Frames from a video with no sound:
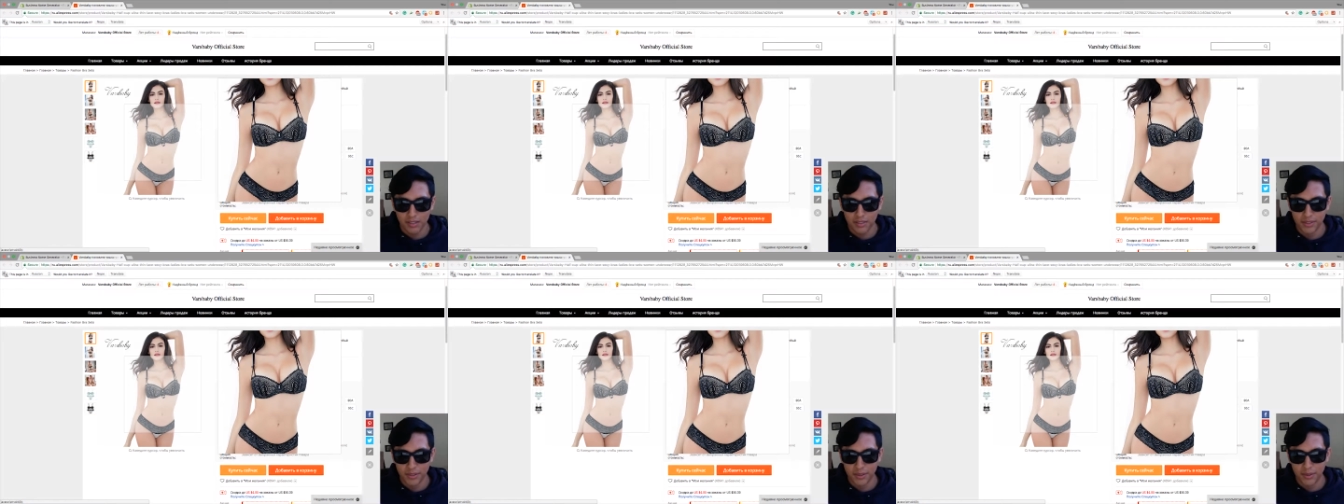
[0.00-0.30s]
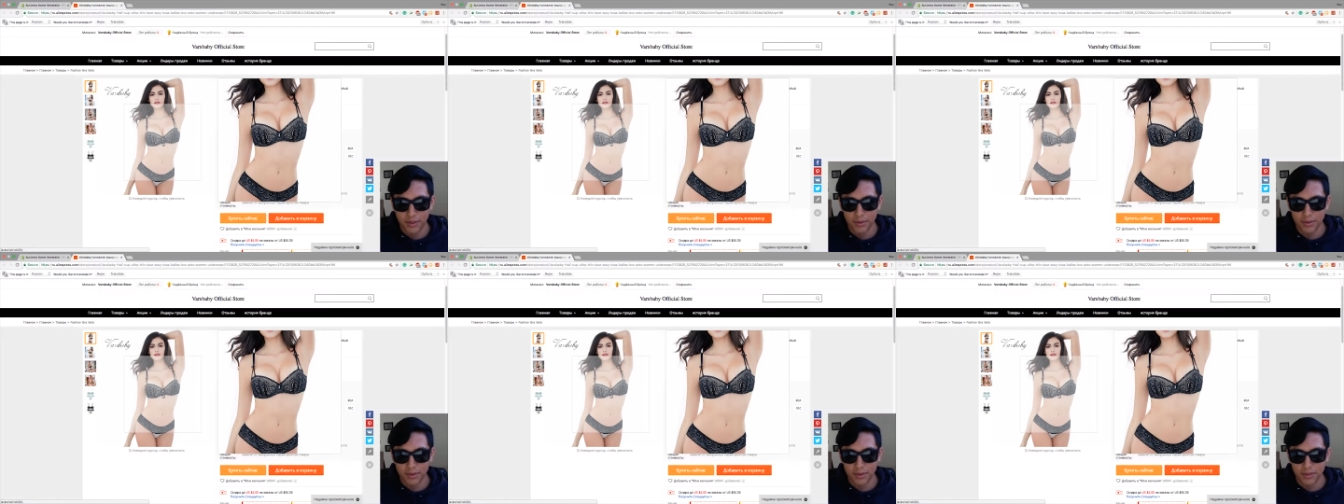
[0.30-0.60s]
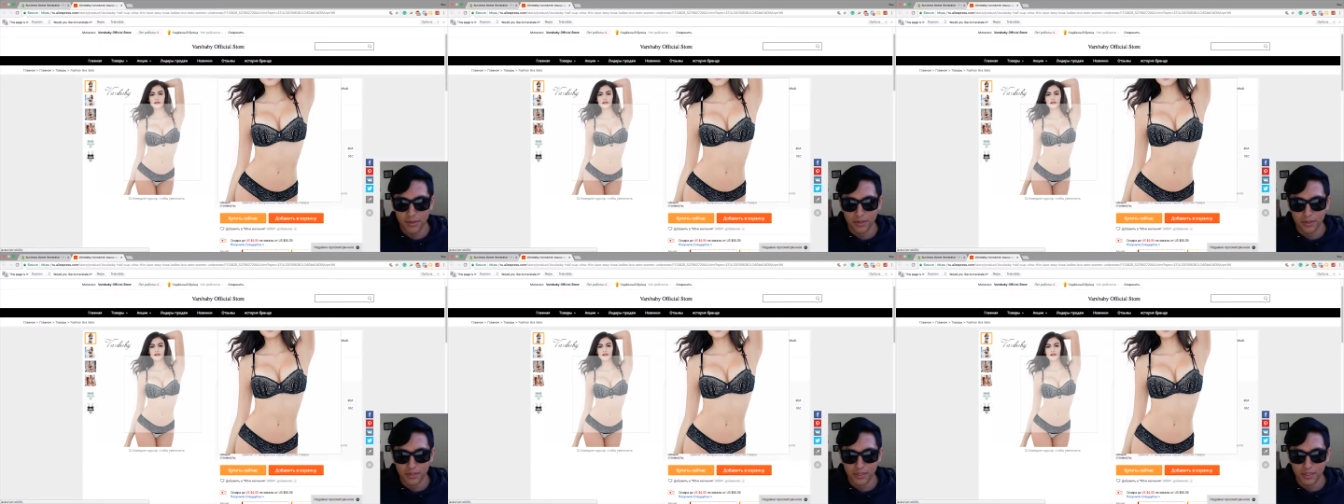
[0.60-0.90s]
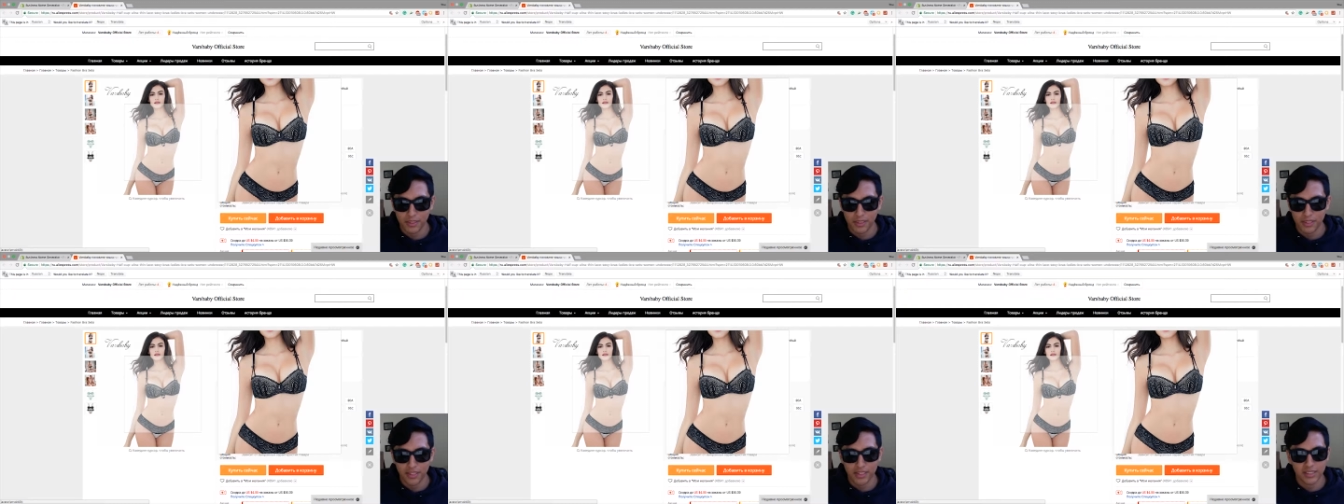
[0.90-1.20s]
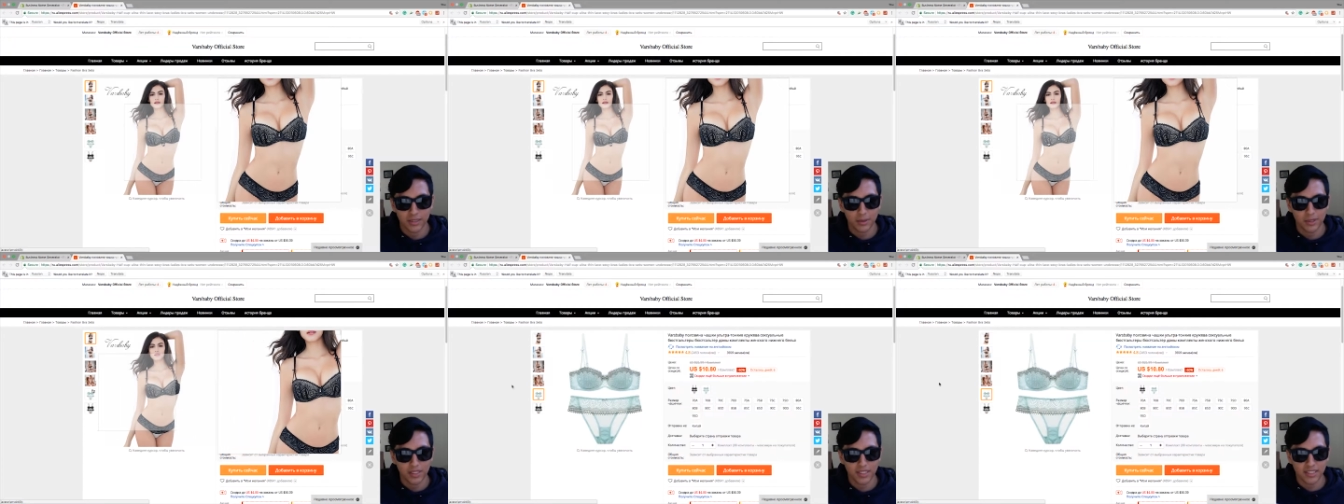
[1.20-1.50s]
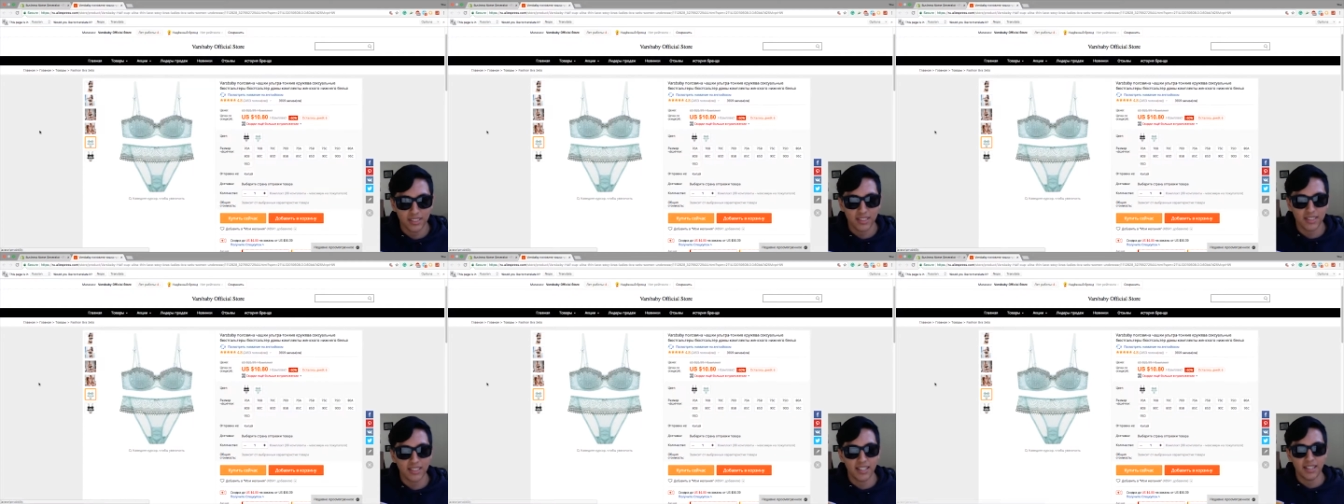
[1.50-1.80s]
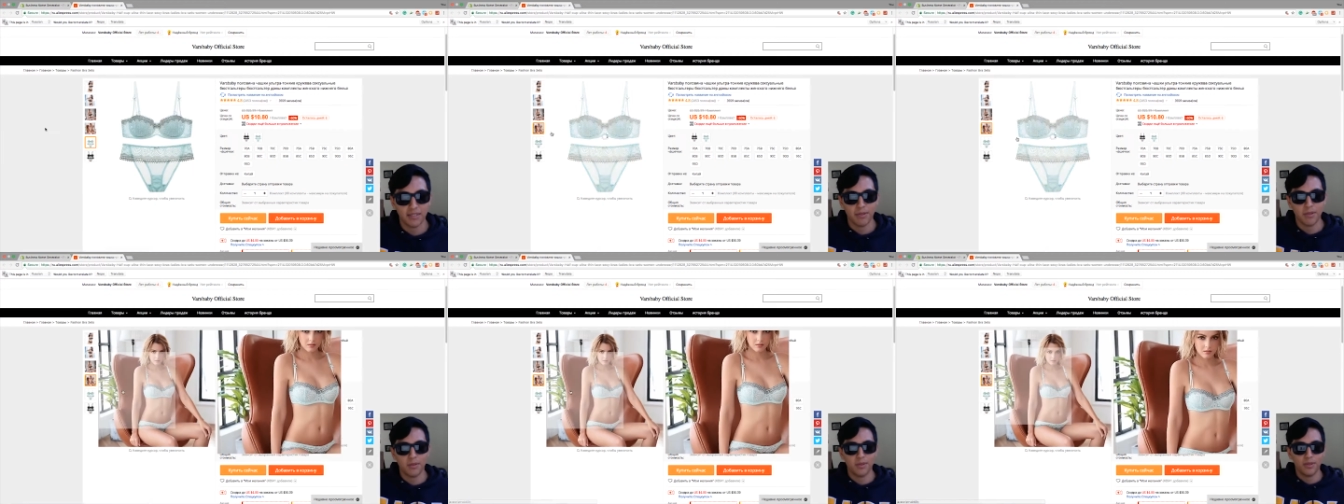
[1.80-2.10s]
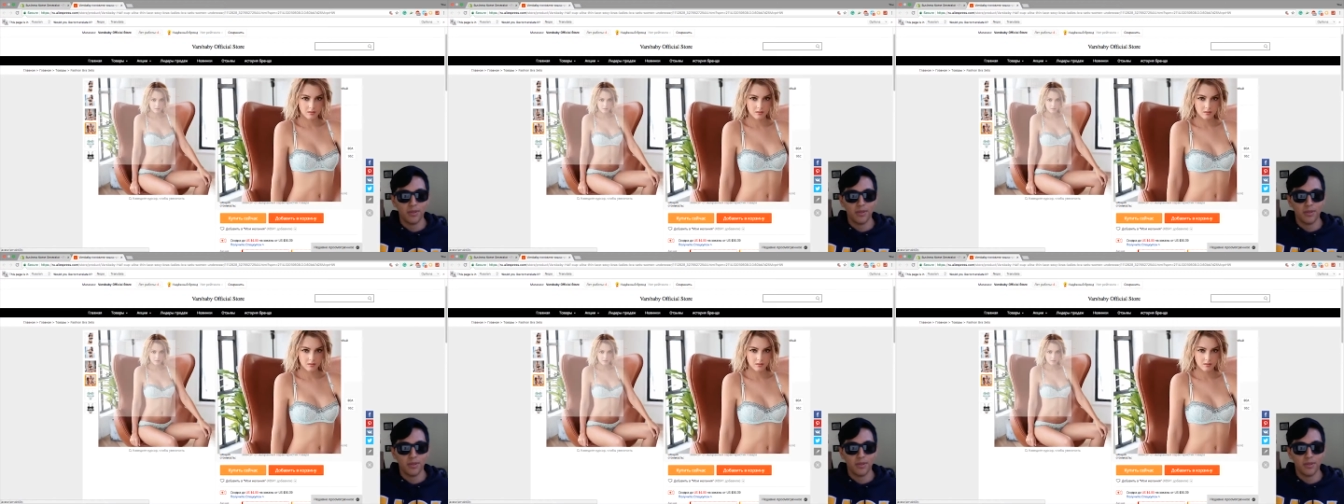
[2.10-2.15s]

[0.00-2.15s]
No. Let's see, what does it look like?